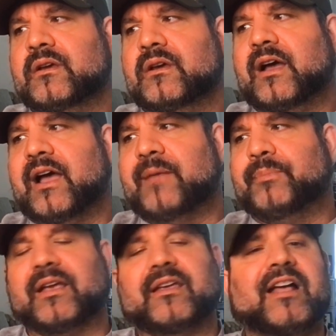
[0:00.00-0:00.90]
I
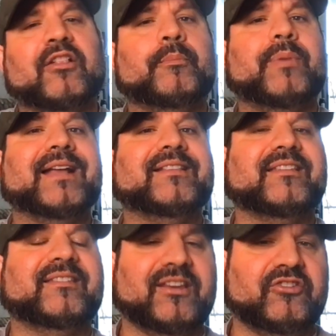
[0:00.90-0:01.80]
picked Canelo by
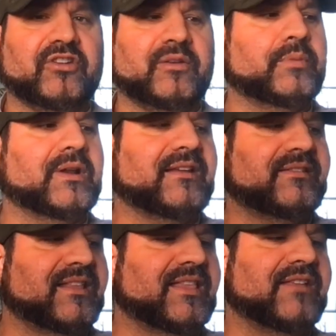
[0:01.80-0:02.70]
decision, but I
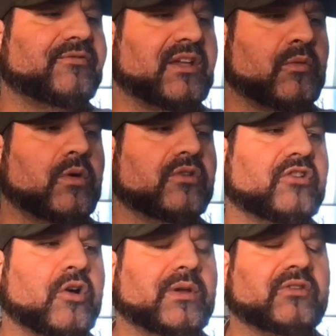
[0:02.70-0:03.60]
said that if there was
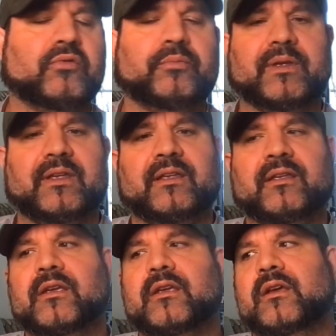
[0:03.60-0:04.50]
going to be
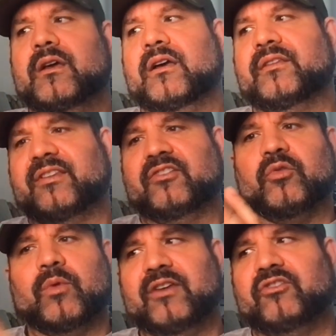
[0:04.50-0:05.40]
a
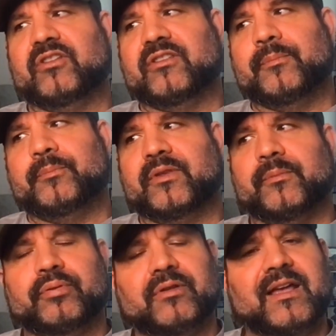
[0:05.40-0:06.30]
situation to
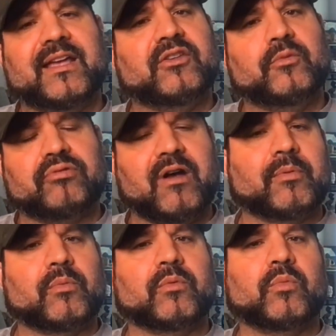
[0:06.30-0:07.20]
play, you
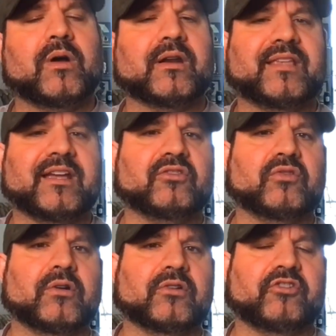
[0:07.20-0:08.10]
probably would want to take a
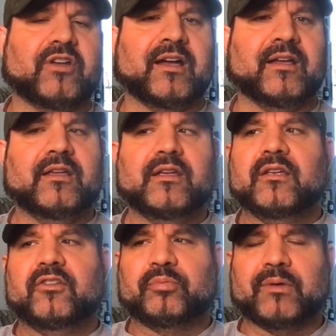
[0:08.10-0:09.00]
dog shot,
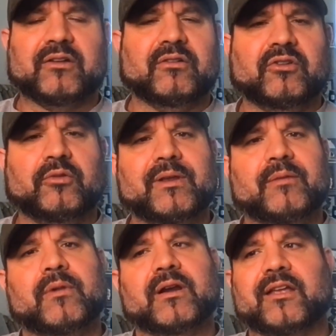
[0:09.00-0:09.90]
sprinkle a little bit of
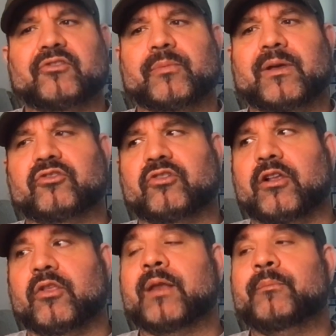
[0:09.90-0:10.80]
money on Jermell
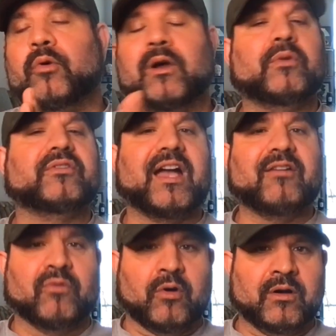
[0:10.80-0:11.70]
Charlo. And boy, was I
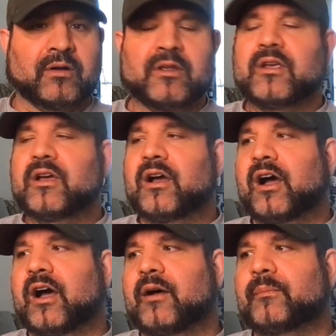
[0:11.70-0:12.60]
wrong.
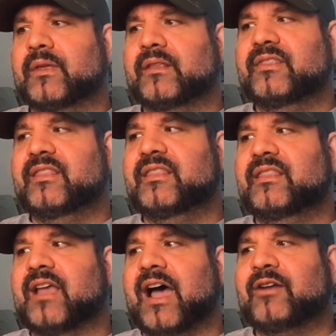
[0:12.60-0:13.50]

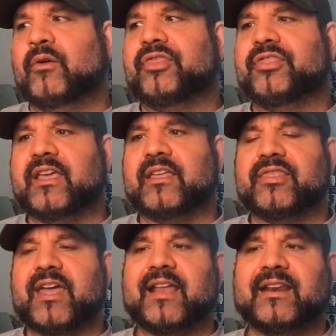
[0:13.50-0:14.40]
I don't think
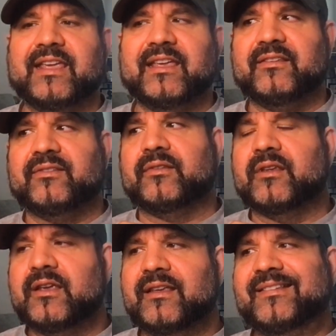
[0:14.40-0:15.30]
that his
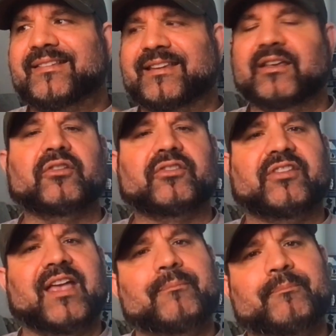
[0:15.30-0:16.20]
skill
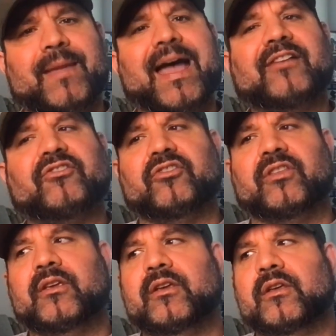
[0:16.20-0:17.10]
set matched
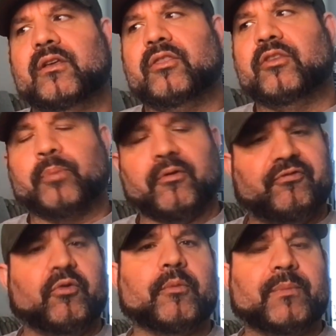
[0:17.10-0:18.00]
the
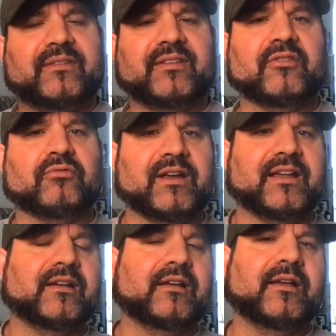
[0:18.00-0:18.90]
performance in the
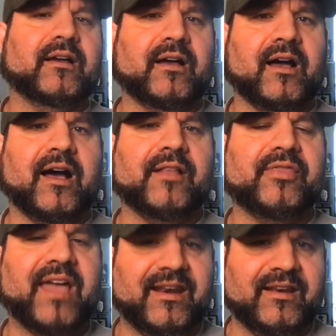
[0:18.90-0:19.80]
ring on
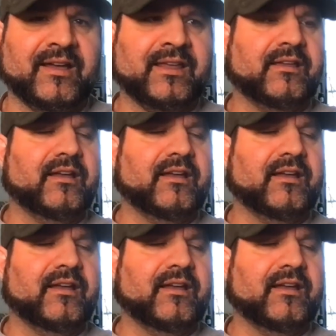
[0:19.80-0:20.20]
that night.